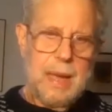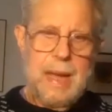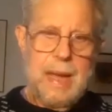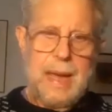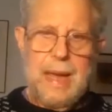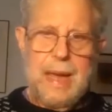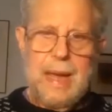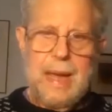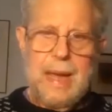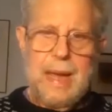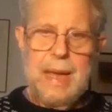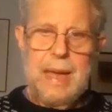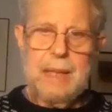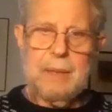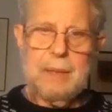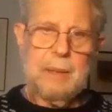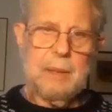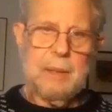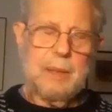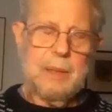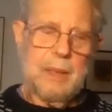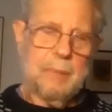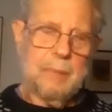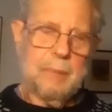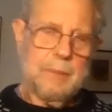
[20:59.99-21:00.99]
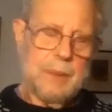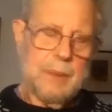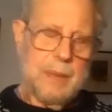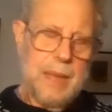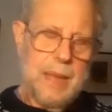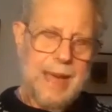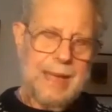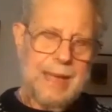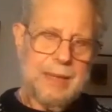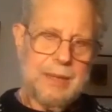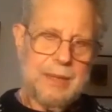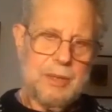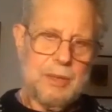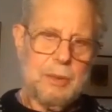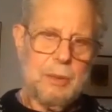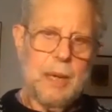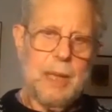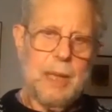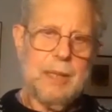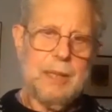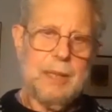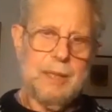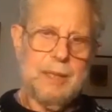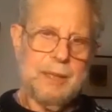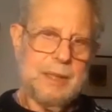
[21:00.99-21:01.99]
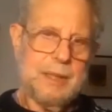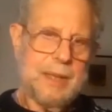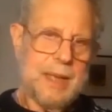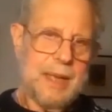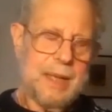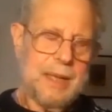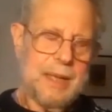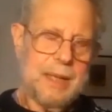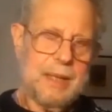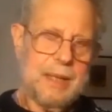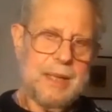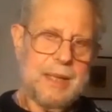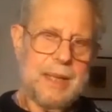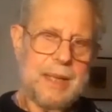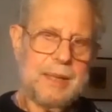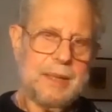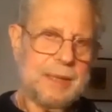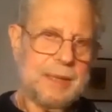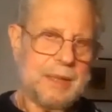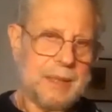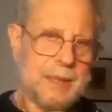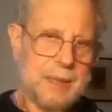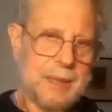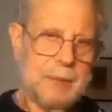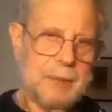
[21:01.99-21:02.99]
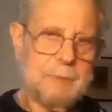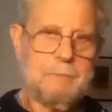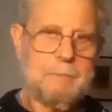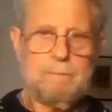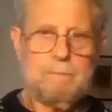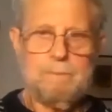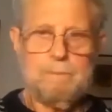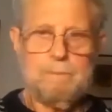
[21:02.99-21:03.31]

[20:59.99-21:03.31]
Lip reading: and strengthen that identity.